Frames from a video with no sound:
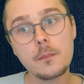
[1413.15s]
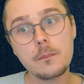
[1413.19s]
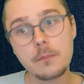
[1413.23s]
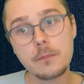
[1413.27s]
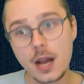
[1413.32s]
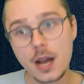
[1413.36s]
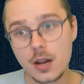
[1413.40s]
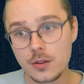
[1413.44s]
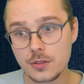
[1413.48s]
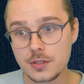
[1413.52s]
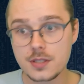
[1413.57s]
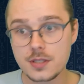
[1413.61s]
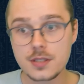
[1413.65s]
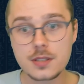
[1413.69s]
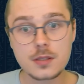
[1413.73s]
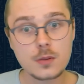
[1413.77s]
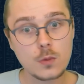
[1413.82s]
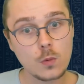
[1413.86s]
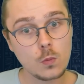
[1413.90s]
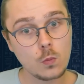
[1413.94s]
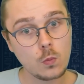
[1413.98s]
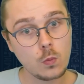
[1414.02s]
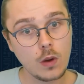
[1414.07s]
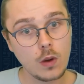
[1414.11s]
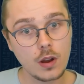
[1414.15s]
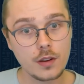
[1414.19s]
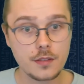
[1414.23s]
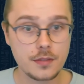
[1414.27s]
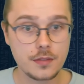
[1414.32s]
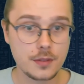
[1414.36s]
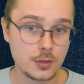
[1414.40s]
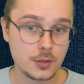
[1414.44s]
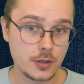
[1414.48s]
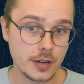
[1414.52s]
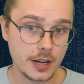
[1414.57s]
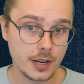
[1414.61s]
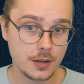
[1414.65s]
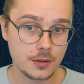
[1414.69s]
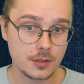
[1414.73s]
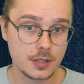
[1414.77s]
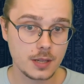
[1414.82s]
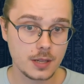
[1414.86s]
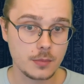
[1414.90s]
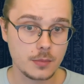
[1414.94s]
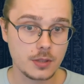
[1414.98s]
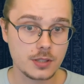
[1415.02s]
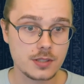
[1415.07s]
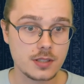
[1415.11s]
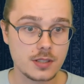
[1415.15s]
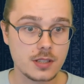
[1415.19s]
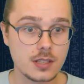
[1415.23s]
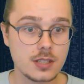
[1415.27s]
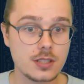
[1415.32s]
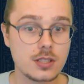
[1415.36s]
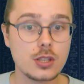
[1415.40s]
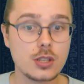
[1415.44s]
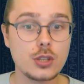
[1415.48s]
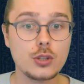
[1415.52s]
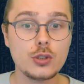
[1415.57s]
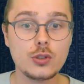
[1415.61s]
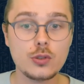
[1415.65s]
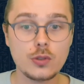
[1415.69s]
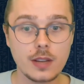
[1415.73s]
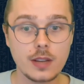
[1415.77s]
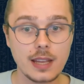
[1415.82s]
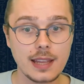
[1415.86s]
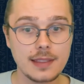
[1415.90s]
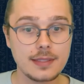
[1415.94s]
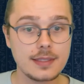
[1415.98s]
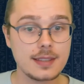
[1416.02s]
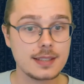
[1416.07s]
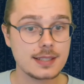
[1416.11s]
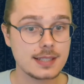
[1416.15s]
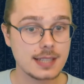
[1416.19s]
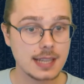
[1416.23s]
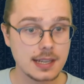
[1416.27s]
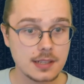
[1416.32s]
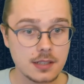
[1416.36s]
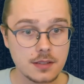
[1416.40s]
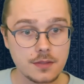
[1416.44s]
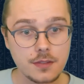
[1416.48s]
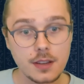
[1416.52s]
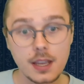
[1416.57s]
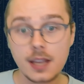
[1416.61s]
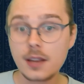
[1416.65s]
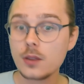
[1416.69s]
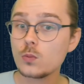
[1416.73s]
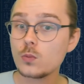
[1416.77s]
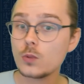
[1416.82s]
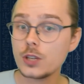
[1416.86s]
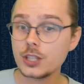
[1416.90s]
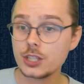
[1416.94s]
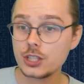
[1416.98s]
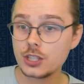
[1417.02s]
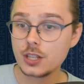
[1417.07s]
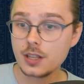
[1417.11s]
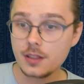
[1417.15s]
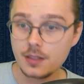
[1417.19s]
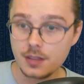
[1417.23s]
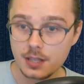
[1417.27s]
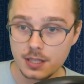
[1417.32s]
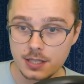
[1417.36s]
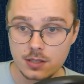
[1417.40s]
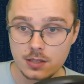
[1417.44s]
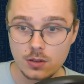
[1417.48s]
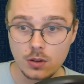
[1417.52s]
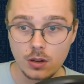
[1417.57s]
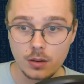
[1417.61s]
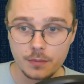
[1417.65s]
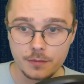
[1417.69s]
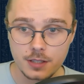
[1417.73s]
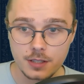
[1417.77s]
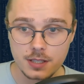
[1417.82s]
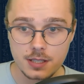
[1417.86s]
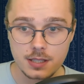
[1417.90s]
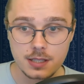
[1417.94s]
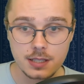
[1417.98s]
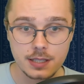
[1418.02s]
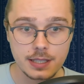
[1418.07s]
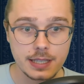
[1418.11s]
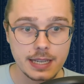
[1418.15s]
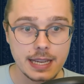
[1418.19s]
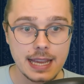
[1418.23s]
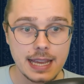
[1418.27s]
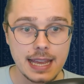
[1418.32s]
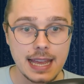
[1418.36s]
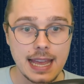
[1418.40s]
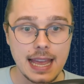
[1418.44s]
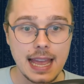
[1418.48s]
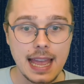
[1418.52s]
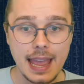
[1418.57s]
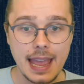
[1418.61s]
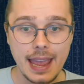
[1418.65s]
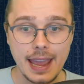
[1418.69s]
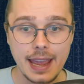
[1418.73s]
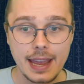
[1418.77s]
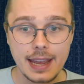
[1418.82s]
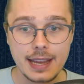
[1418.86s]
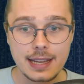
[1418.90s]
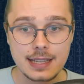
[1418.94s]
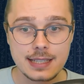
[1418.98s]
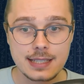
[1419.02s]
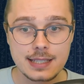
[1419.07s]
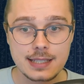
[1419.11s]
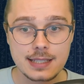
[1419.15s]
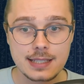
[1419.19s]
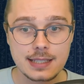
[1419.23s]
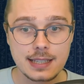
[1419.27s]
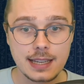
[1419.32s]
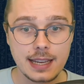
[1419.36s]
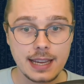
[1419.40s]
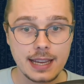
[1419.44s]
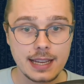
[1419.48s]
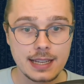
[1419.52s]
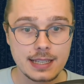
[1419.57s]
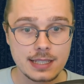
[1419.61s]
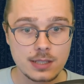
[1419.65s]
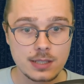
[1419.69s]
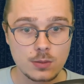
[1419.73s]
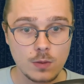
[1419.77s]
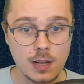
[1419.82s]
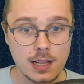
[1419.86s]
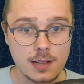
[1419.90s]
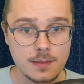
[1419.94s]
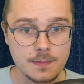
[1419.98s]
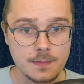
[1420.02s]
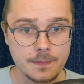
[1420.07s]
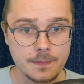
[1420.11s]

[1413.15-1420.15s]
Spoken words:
bounce one of the Draco Tail monsters to get the set effect, which this obviously has as well.